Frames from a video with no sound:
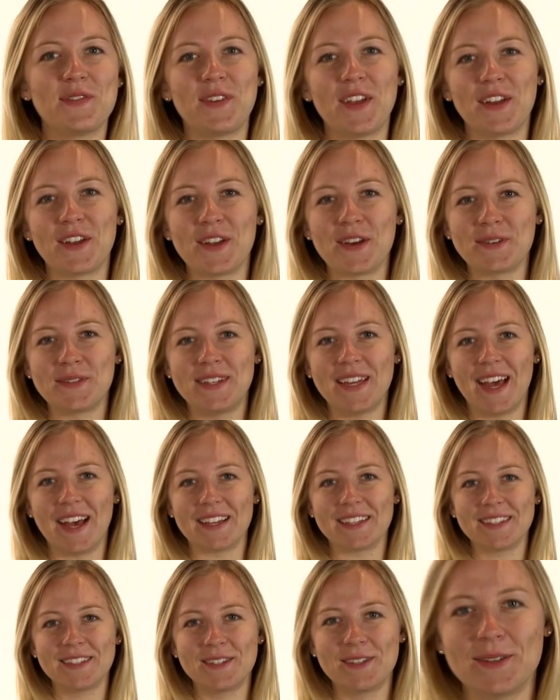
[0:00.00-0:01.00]
Fear no
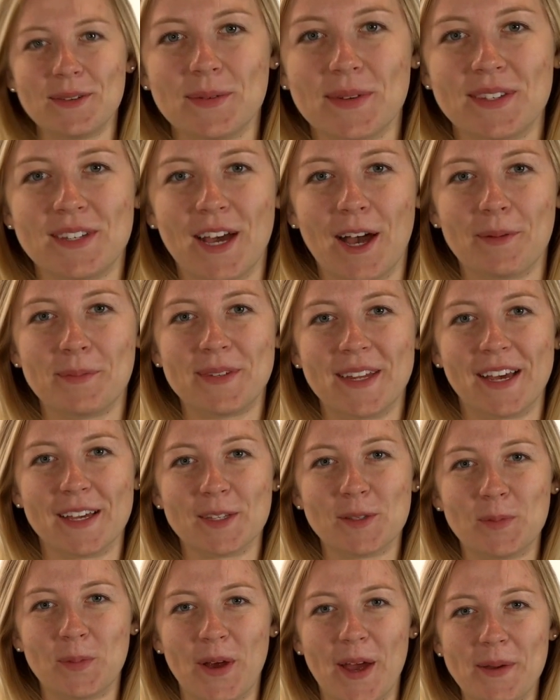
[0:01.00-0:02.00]
test with Top
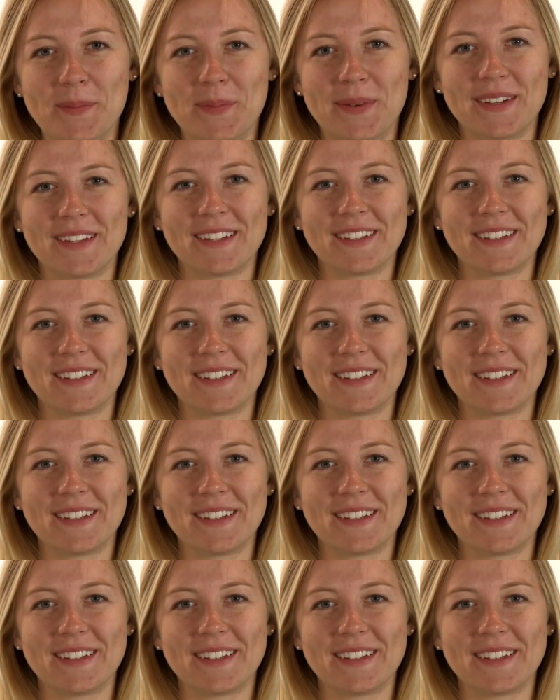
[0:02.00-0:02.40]
Test Prep.